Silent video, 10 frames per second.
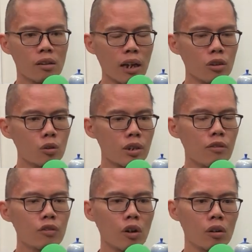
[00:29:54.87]
Like you're
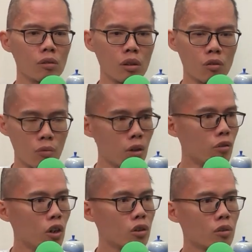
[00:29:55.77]
saving for
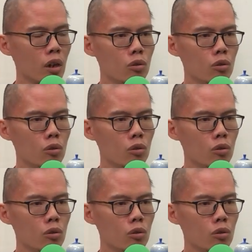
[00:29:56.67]
renovations, right?